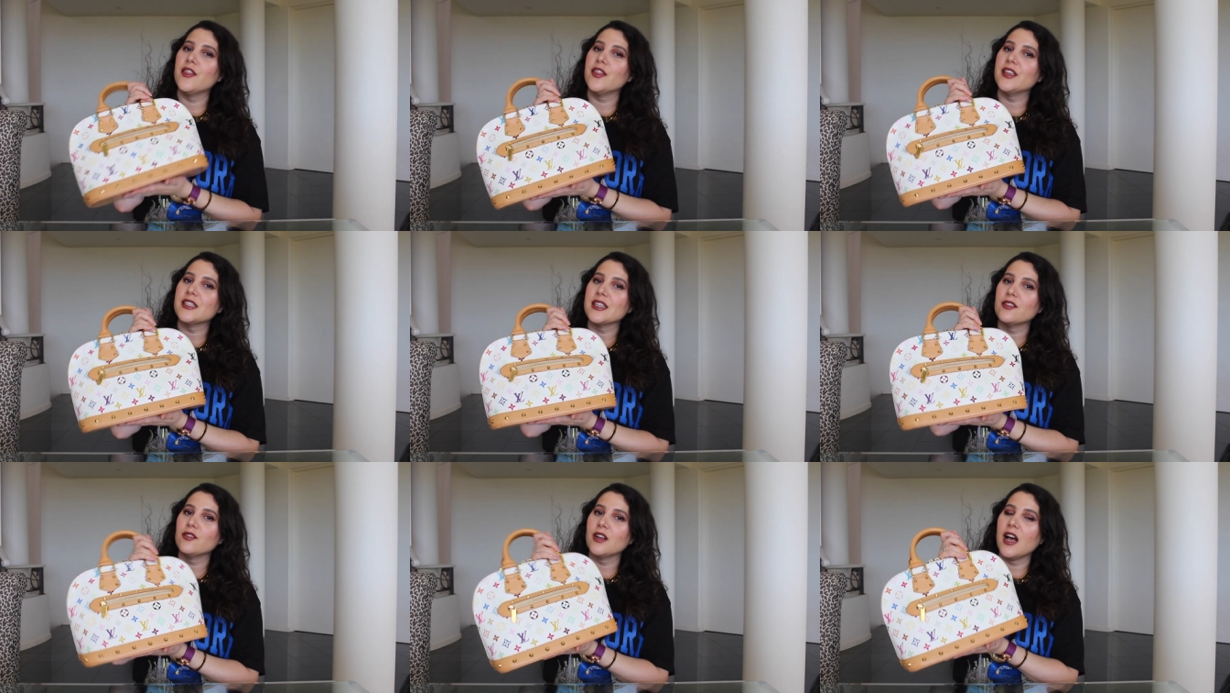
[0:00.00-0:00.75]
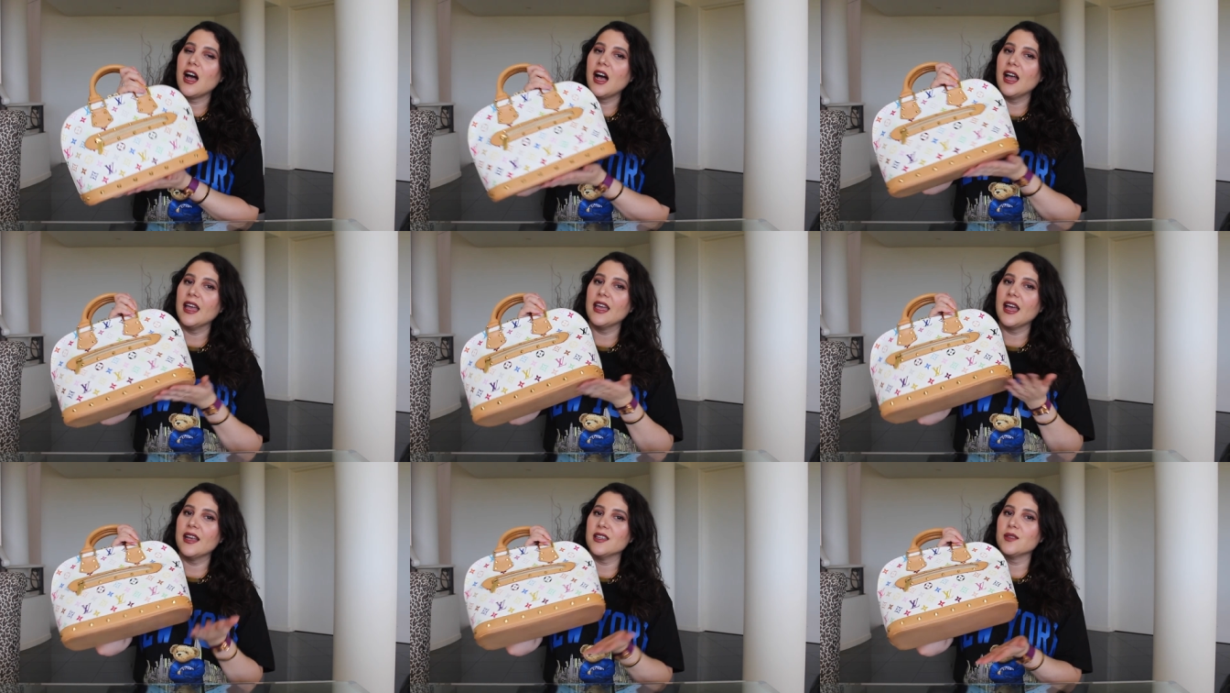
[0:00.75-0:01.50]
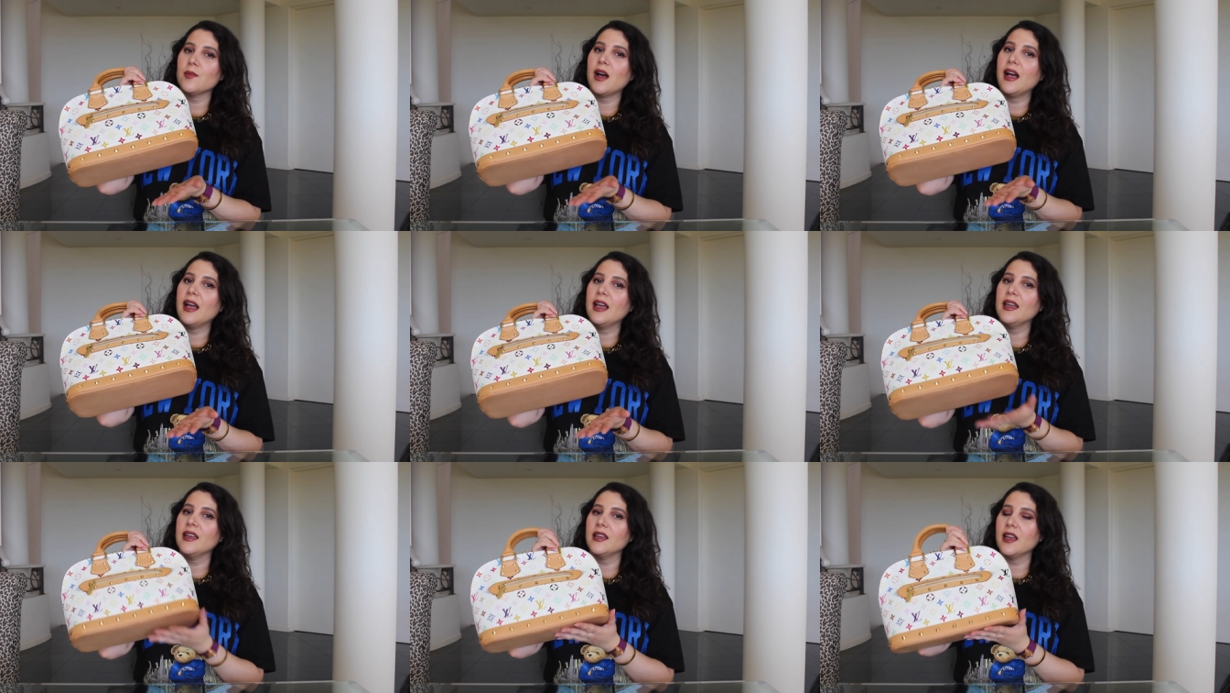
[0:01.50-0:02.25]
this little guy as
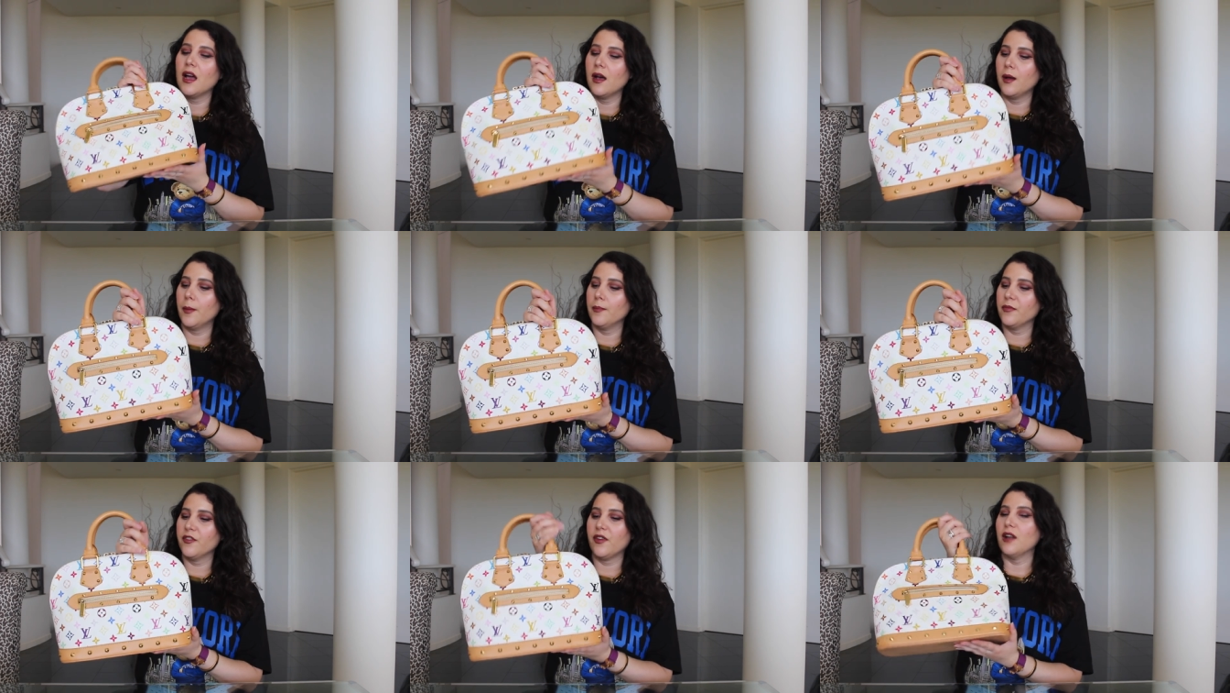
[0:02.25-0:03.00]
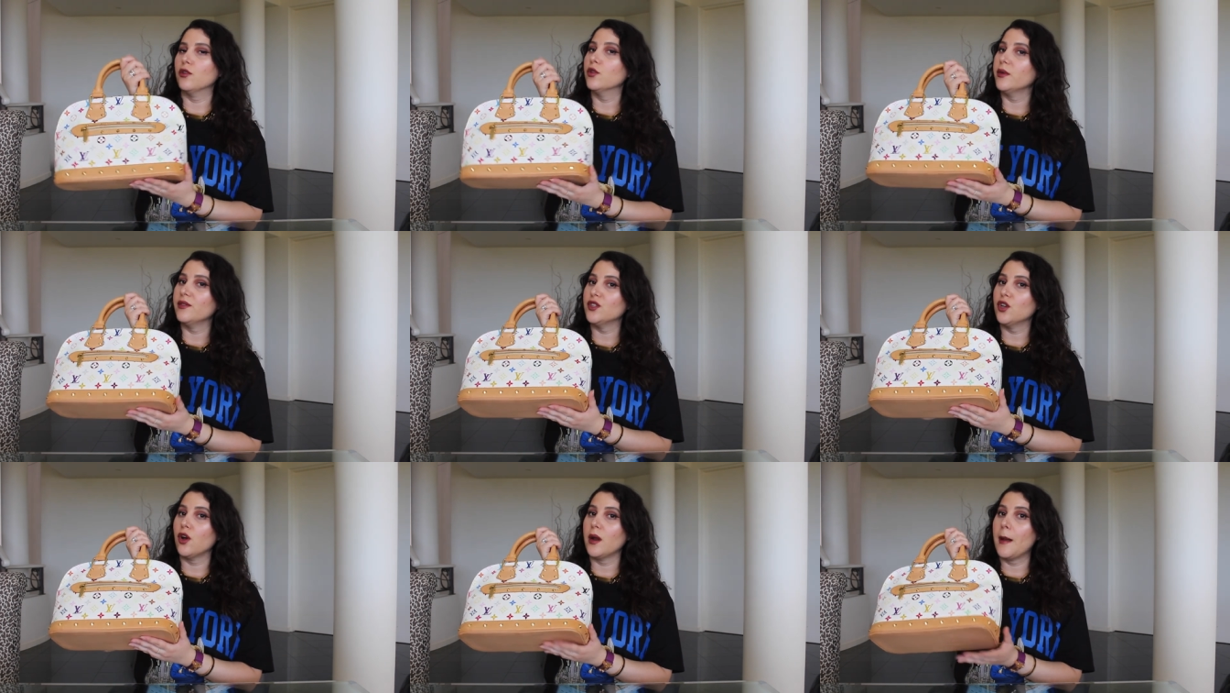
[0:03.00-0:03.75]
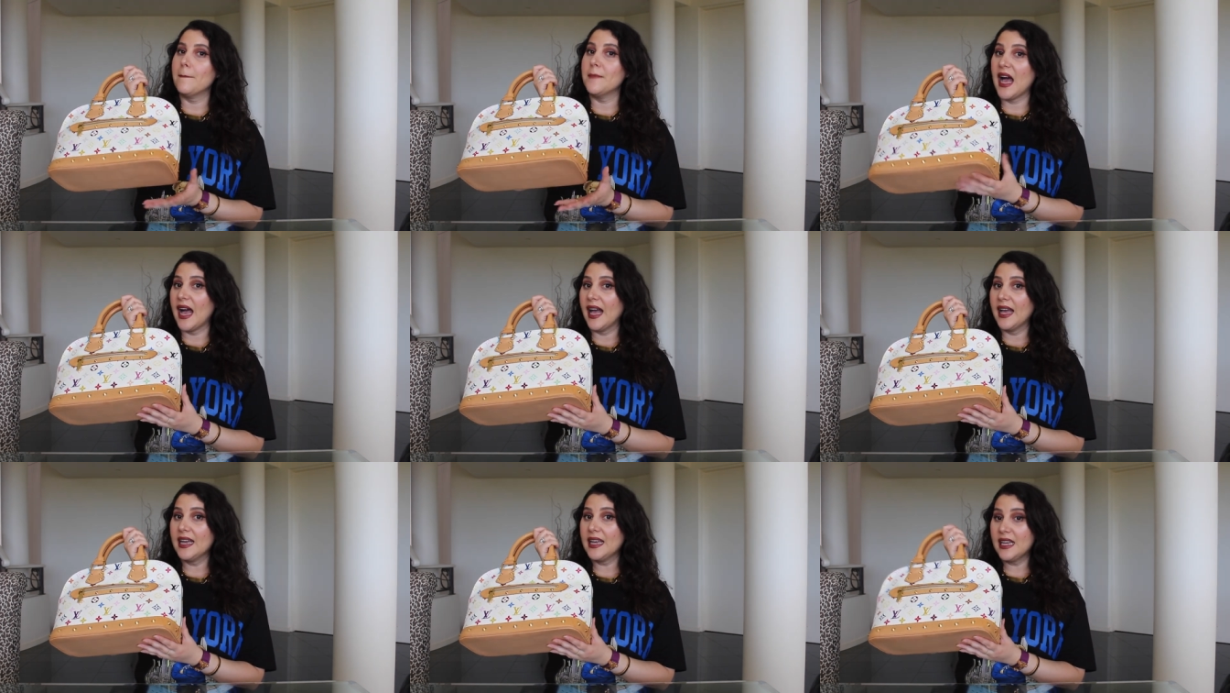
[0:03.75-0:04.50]
my um, final Louis Vuitton
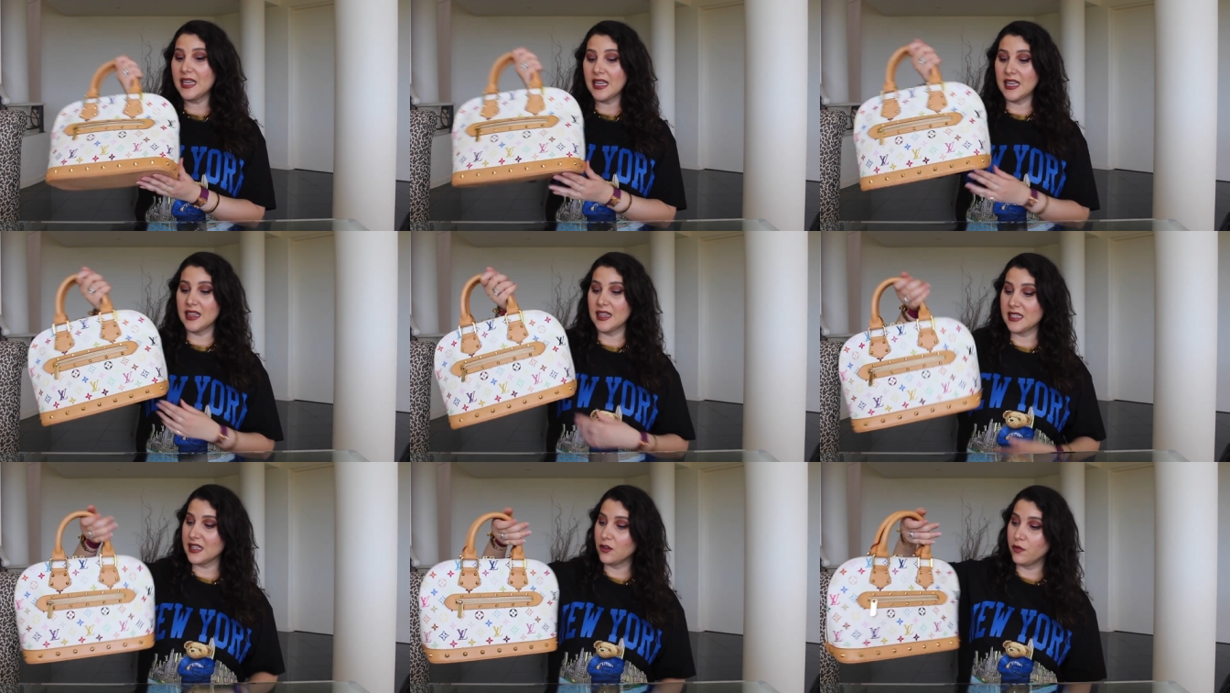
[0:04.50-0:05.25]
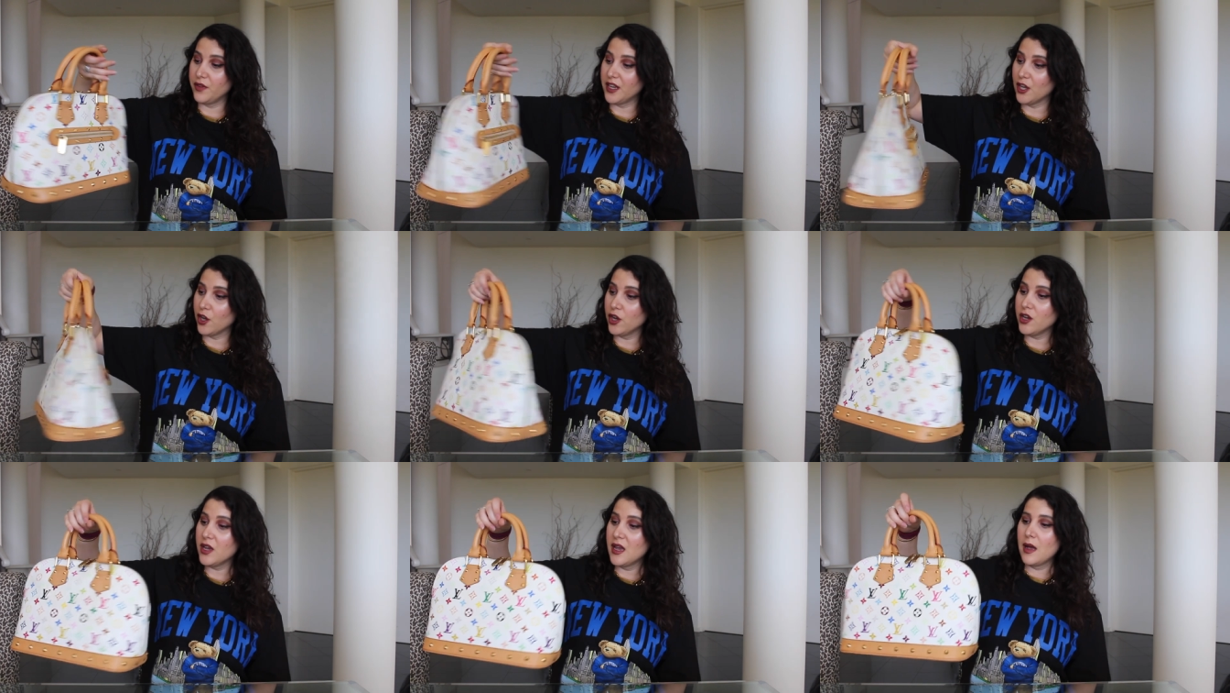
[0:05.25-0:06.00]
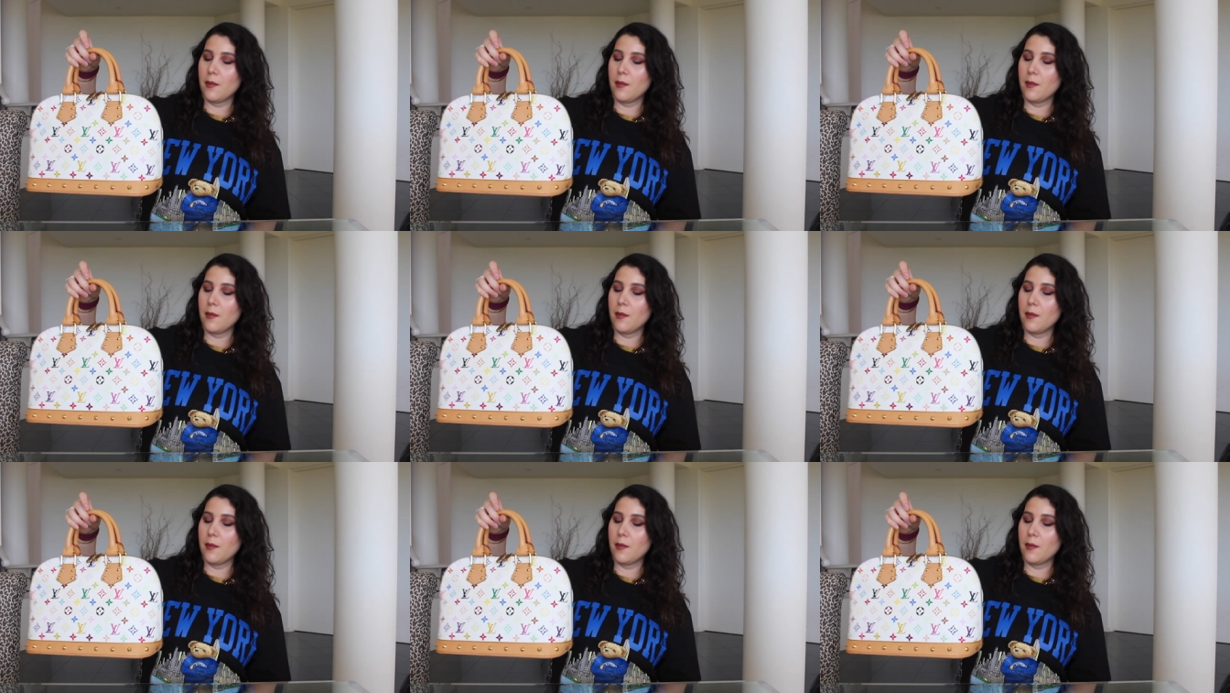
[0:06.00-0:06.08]
bag in this little video.